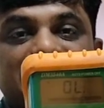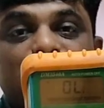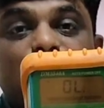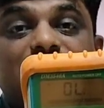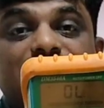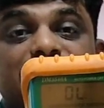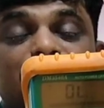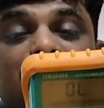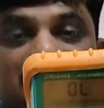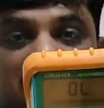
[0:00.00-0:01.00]
to earthing or
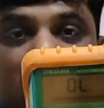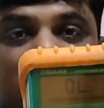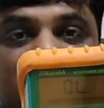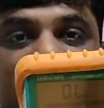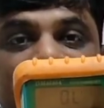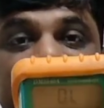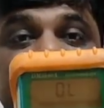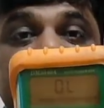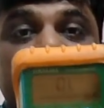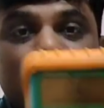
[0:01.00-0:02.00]
ground. They are
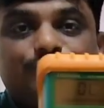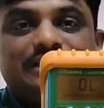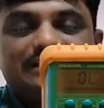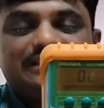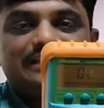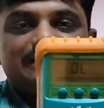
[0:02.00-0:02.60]
floating in the air,